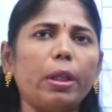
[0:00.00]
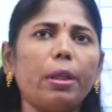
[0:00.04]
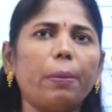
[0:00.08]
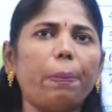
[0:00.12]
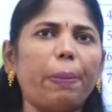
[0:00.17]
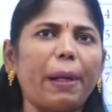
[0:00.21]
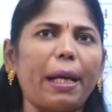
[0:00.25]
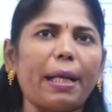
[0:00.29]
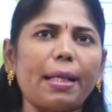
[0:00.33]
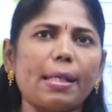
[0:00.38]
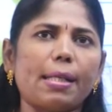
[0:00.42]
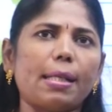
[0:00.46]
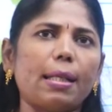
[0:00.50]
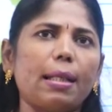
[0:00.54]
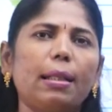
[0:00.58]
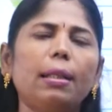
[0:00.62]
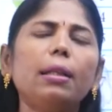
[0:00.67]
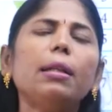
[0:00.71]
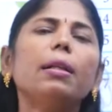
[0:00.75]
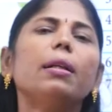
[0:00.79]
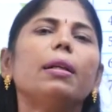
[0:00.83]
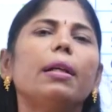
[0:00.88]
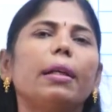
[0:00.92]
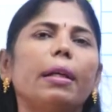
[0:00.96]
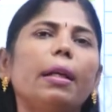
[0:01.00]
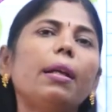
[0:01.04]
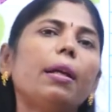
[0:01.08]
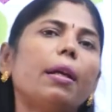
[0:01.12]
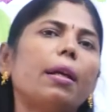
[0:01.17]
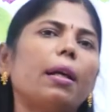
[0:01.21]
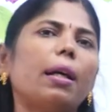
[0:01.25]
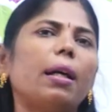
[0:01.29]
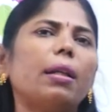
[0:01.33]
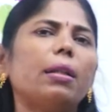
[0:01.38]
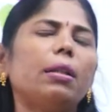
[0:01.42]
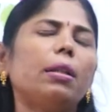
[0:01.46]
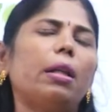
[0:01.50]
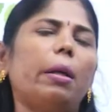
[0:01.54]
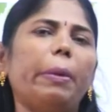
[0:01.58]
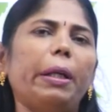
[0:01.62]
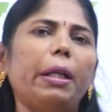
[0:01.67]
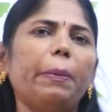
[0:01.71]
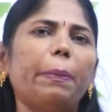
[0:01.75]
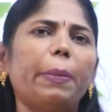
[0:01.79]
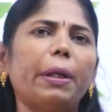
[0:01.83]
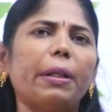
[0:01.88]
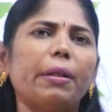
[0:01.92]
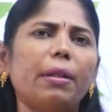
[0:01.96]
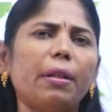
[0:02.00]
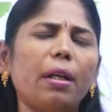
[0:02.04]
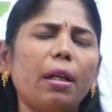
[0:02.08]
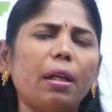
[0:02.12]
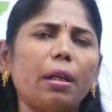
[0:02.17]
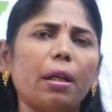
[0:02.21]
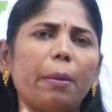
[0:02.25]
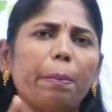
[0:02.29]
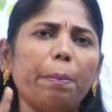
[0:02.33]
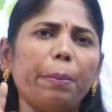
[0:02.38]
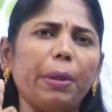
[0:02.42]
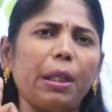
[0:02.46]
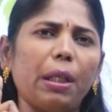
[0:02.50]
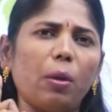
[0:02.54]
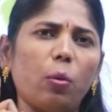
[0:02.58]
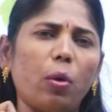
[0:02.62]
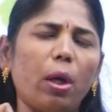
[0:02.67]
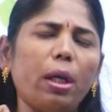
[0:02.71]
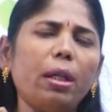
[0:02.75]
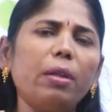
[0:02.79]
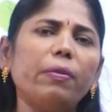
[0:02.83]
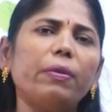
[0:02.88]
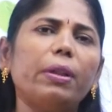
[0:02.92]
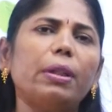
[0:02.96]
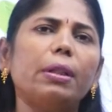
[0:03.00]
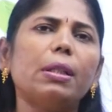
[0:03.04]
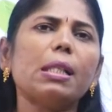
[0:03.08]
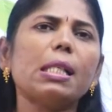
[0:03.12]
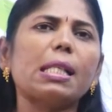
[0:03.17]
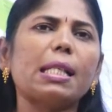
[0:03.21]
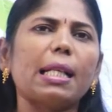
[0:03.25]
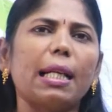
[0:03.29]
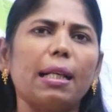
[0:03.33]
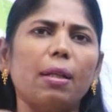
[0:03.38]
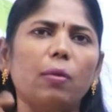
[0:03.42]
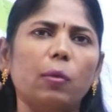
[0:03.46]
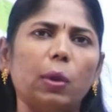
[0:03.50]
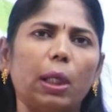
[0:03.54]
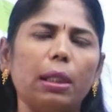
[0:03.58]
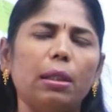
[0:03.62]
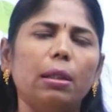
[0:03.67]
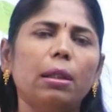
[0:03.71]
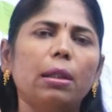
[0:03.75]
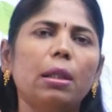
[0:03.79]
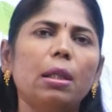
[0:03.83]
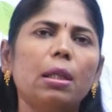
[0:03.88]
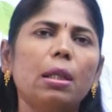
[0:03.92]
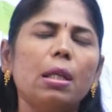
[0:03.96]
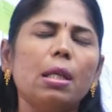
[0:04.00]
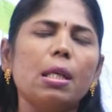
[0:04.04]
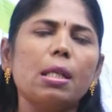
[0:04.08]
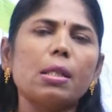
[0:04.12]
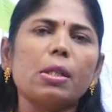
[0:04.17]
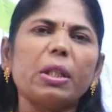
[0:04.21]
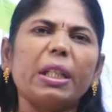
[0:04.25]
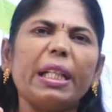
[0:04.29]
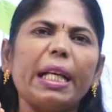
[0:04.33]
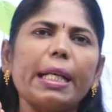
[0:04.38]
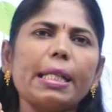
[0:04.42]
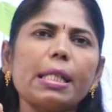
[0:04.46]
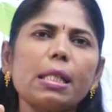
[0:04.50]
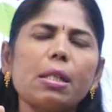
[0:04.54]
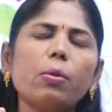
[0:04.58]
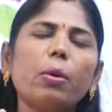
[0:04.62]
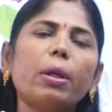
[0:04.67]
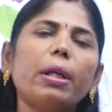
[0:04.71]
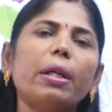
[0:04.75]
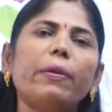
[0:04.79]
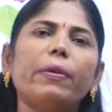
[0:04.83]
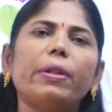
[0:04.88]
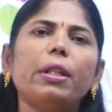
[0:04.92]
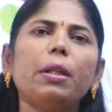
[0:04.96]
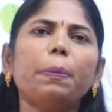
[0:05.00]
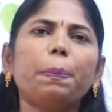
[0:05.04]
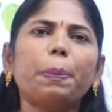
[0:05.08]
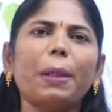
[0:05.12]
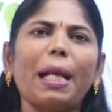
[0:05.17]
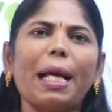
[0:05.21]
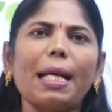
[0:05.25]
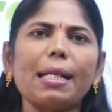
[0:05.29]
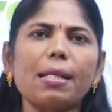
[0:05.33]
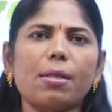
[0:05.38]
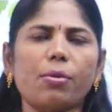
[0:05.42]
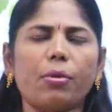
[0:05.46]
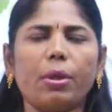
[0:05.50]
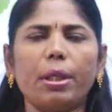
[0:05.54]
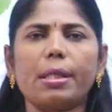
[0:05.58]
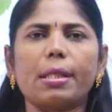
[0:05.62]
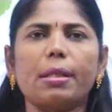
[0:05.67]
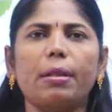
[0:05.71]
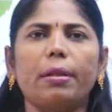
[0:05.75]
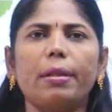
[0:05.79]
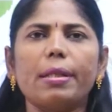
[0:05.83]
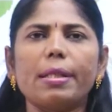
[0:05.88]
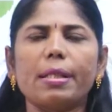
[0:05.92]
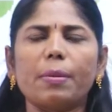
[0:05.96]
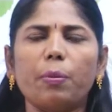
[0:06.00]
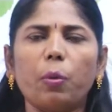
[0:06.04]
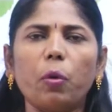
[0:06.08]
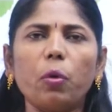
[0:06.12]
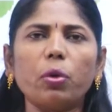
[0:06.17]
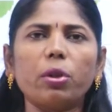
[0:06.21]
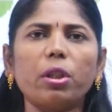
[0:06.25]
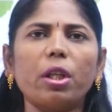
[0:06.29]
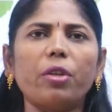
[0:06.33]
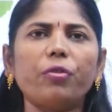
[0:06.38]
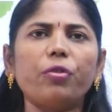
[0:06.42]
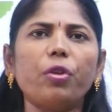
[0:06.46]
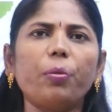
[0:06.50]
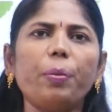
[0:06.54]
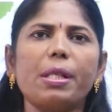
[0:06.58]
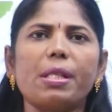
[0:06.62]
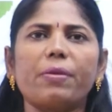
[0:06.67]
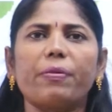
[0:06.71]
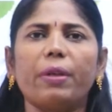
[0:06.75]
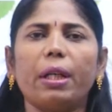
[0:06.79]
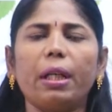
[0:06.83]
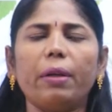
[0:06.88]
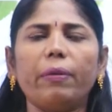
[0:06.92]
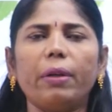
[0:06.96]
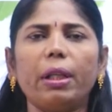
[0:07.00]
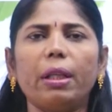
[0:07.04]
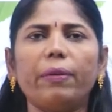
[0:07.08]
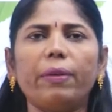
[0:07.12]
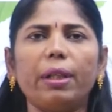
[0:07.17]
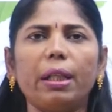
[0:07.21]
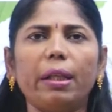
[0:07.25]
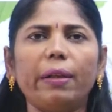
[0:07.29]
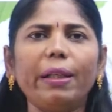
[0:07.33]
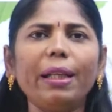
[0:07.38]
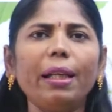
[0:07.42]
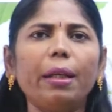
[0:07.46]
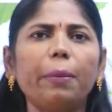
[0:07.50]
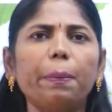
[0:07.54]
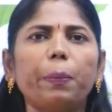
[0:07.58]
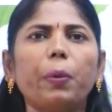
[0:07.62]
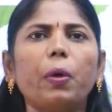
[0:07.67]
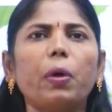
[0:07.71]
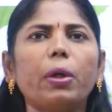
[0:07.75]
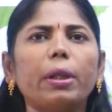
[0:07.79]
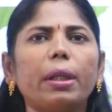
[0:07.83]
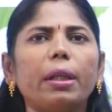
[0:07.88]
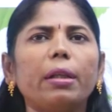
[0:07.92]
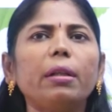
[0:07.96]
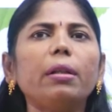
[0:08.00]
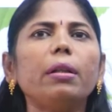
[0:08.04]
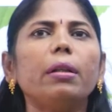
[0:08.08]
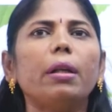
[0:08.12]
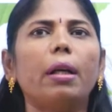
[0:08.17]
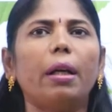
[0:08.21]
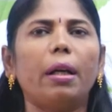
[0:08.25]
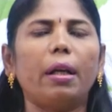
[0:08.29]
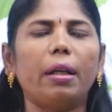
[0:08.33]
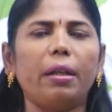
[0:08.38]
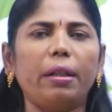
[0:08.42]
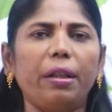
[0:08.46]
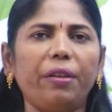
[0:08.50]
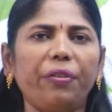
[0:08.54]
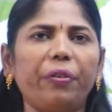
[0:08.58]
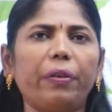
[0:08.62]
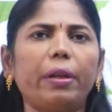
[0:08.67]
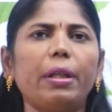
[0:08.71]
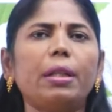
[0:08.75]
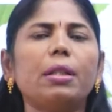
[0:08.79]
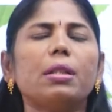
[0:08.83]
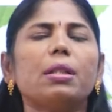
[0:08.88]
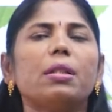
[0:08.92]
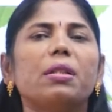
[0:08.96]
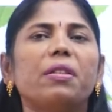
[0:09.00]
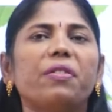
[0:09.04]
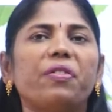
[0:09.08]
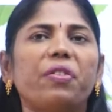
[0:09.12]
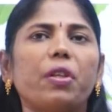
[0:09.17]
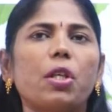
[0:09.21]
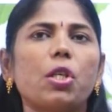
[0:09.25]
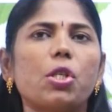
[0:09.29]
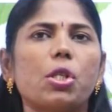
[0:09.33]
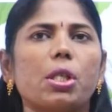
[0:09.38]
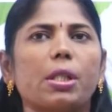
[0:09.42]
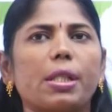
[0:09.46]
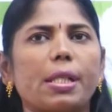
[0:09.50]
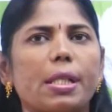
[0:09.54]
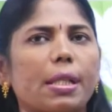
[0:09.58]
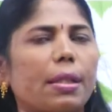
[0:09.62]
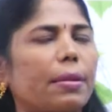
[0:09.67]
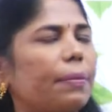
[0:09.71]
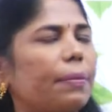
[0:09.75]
edhu plant cell la irukadu appdin pathina number 1 vandu cell wall. So next one vandu plastids. This both of them is very important and different features.